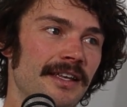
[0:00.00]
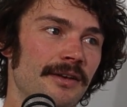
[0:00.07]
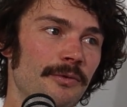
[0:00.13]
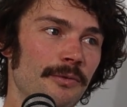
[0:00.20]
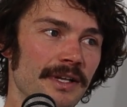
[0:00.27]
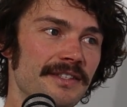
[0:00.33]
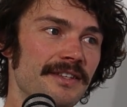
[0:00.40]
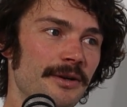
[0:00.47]

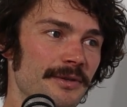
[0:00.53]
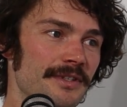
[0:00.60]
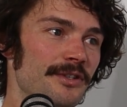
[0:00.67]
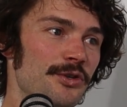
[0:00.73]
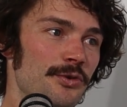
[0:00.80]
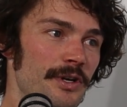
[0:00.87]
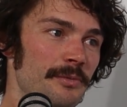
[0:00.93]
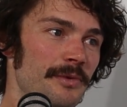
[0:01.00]
Once I was
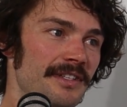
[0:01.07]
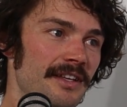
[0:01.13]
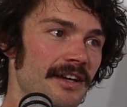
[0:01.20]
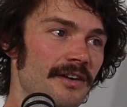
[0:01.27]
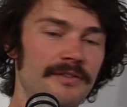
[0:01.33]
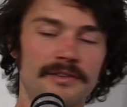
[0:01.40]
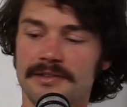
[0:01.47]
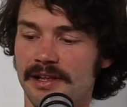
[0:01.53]
enjoying
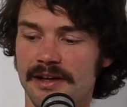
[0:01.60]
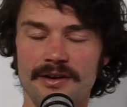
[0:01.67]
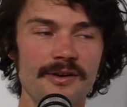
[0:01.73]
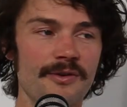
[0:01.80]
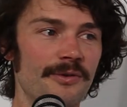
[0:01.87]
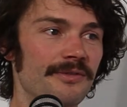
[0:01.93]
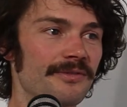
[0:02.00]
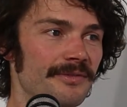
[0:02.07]
myself, I was like,
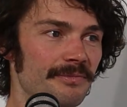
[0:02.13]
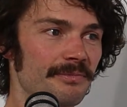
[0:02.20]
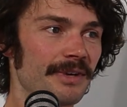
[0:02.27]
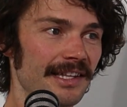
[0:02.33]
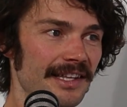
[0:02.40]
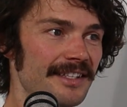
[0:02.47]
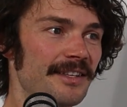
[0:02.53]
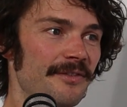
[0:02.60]
oh, my
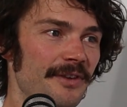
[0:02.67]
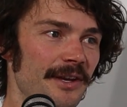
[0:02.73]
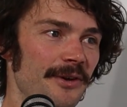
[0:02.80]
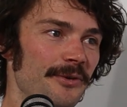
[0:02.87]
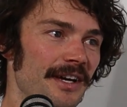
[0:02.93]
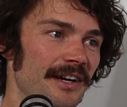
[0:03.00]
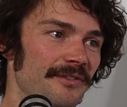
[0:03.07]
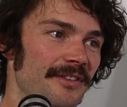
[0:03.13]
legs have healed
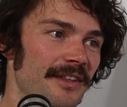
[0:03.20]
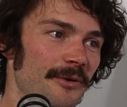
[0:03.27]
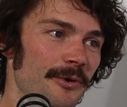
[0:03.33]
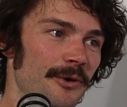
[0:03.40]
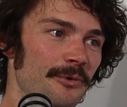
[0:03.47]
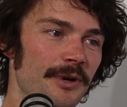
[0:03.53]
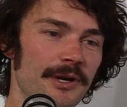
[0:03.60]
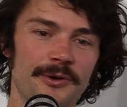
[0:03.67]
after that
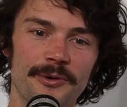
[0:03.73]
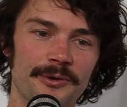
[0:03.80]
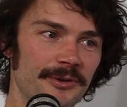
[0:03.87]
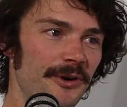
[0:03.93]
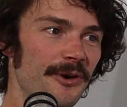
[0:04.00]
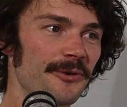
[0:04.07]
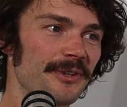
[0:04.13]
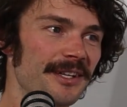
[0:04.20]
world record.
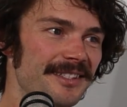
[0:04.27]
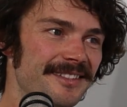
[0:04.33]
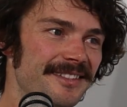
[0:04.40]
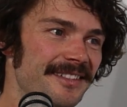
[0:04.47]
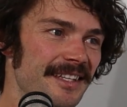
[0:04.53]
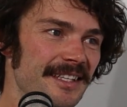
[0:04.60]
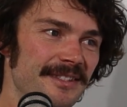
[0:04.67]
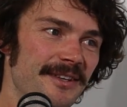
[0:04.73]
Cool, let's
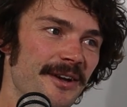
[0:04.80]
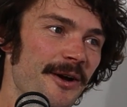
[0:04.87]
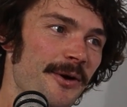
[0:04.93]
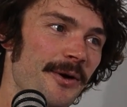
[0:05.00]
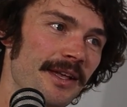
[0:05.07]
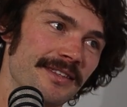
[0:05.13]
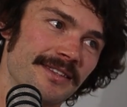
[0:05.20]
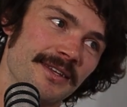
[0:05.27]
go.
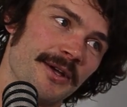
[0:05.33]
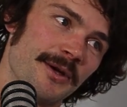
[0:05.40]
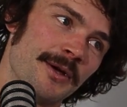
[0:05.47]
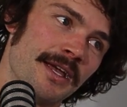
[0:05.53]
And so